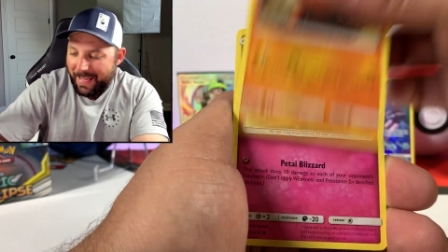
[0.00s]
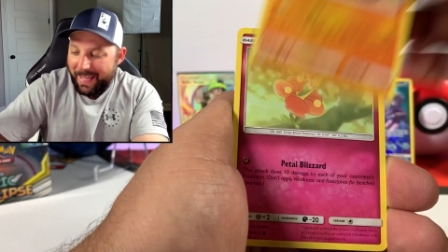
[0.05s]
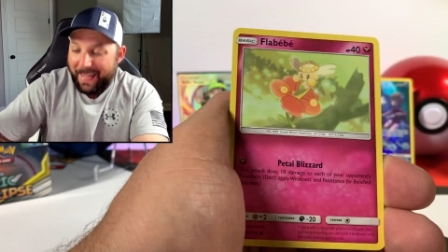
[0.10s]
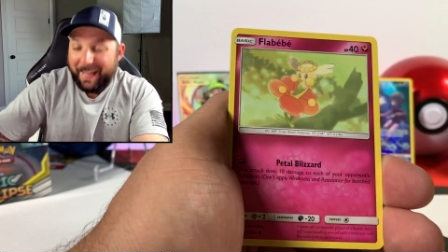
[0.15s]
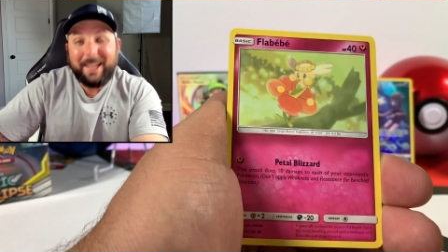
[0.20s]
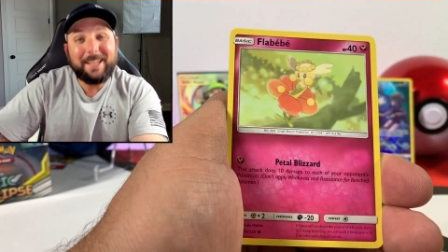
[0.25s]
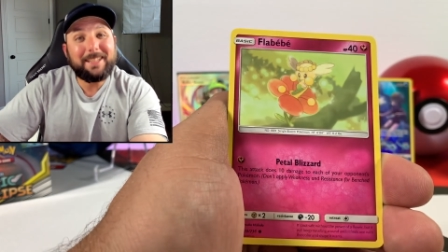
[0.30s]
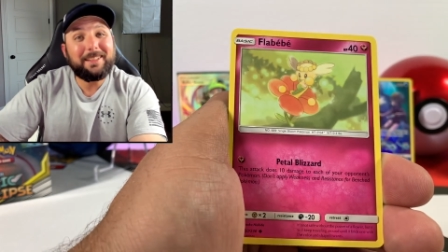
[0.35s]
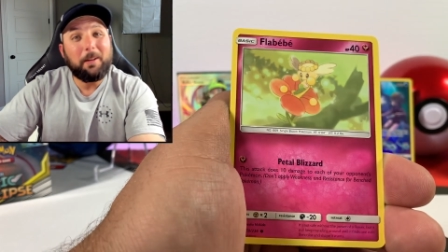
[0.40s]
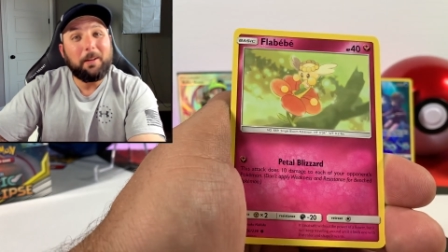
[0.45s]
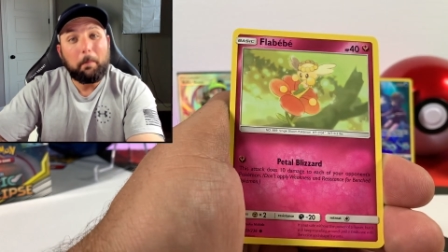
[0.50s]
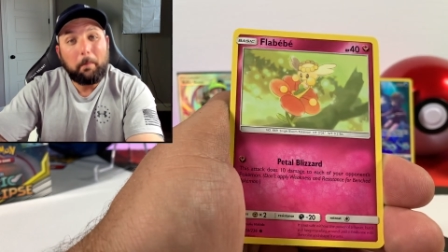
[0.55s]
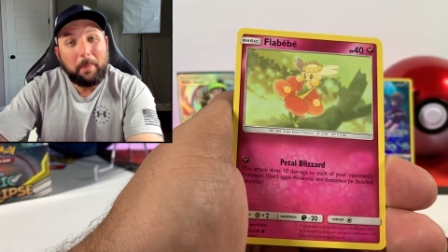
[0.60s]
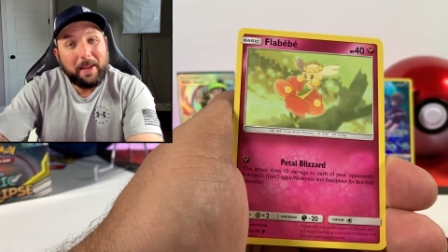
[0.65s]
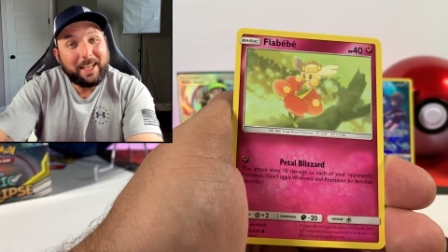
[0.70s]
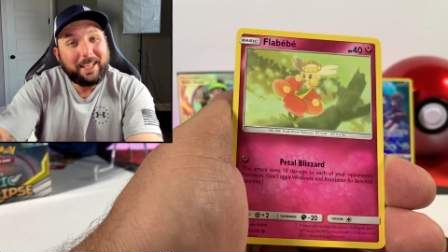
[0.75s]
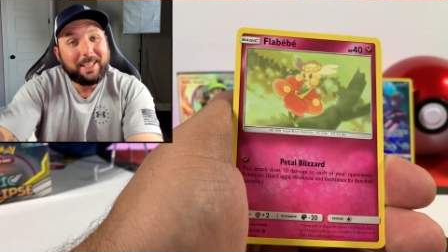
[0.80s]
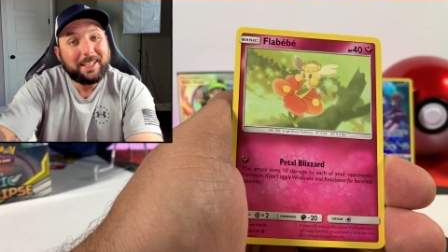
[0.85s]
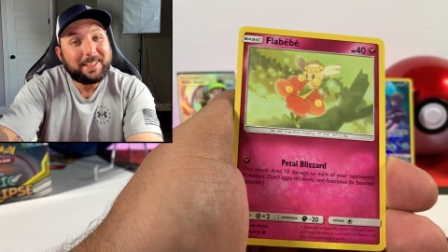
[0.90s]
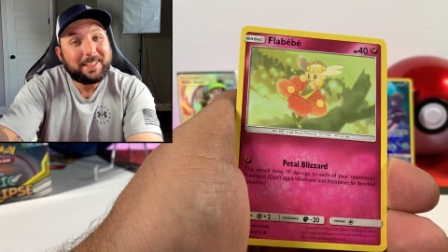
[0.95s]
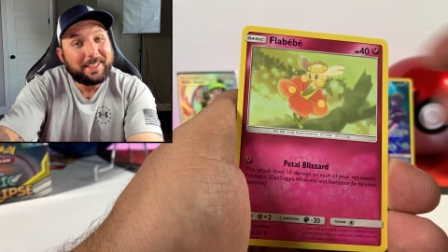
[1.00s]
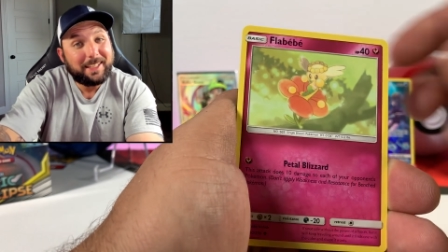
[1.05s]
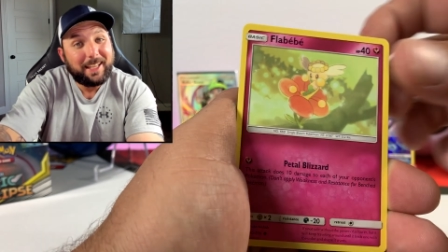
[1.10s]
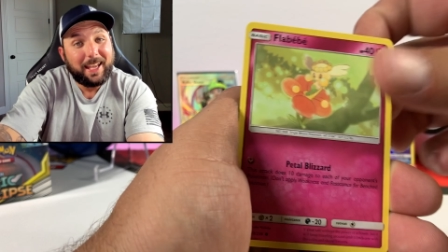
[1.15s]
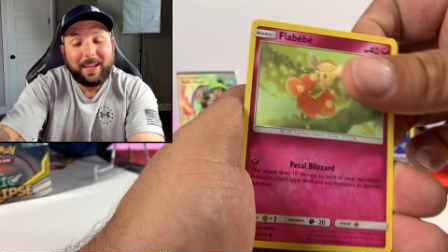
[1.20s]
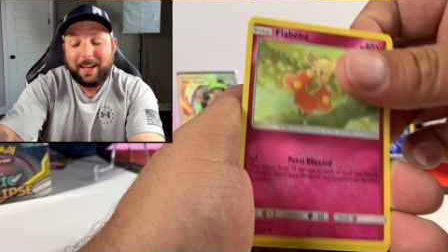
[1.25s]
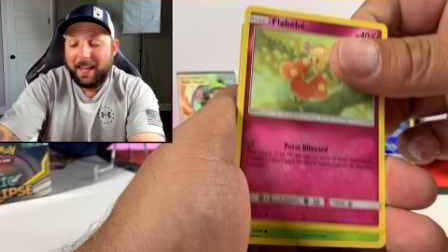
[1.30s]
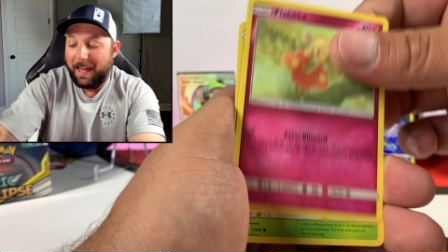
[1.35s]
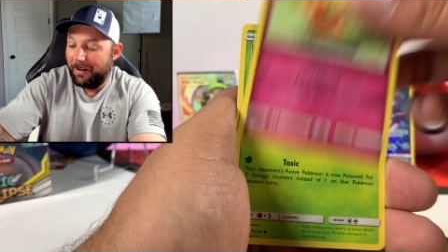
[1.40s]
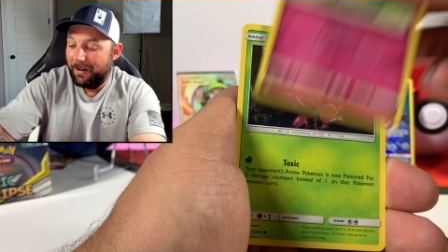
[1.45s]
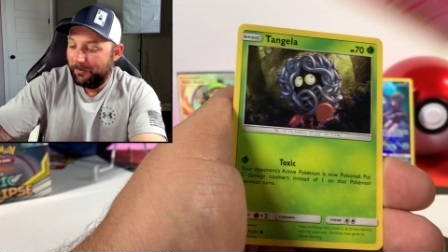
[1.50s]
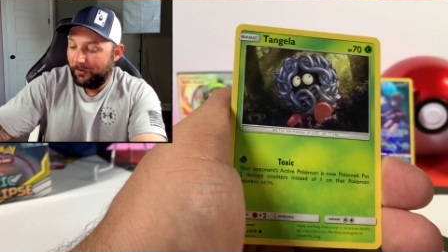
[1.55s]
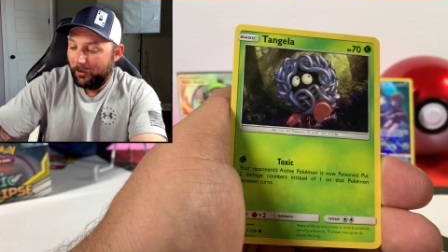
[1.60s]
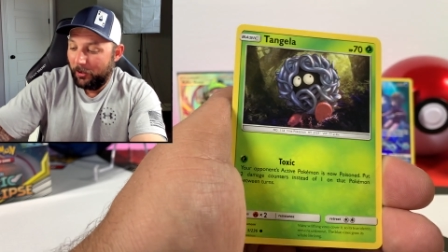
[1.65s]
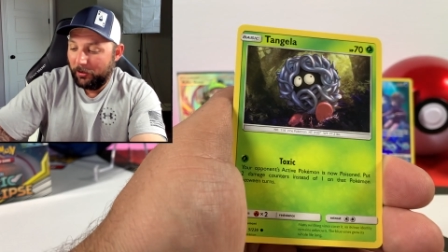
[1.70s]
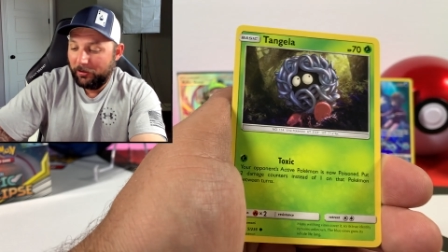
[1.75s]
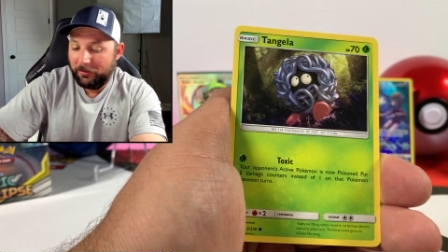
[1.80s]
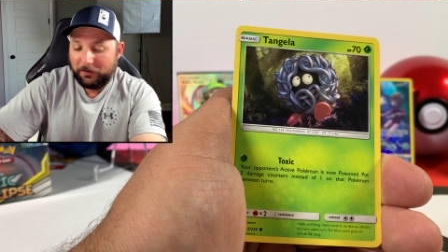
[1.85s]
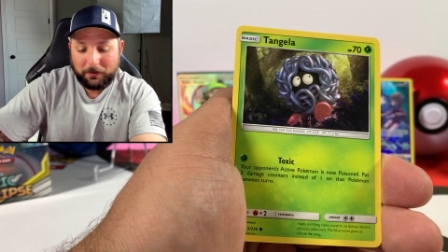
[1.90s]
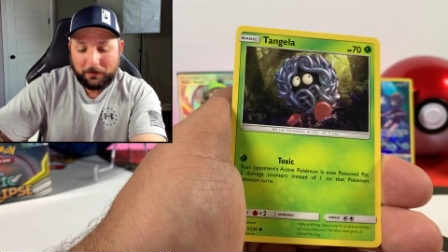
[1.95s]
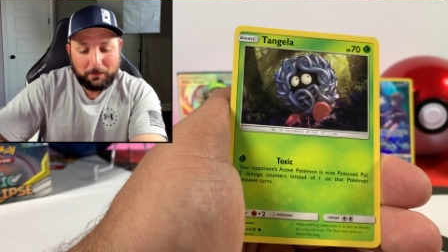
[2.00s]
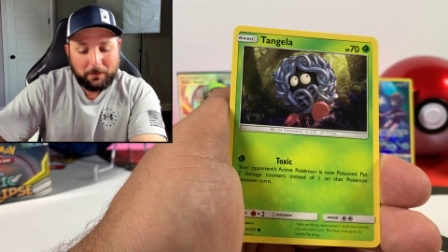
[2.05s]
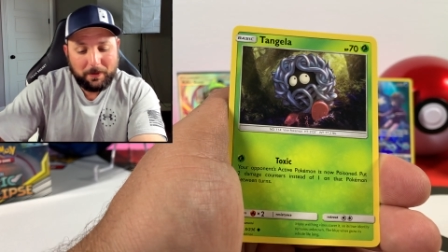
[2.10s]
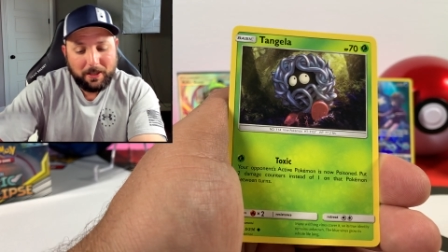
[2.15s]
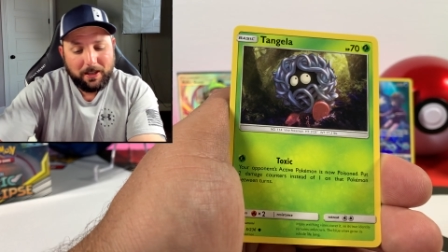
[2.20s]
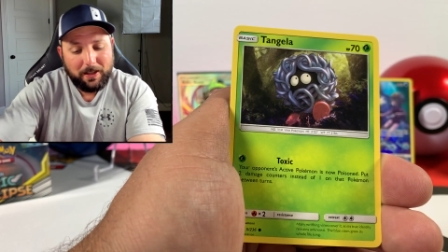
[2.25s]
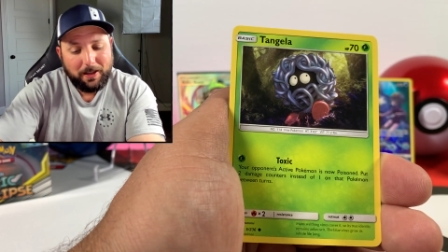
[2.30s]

It is the biggest set out of all of them.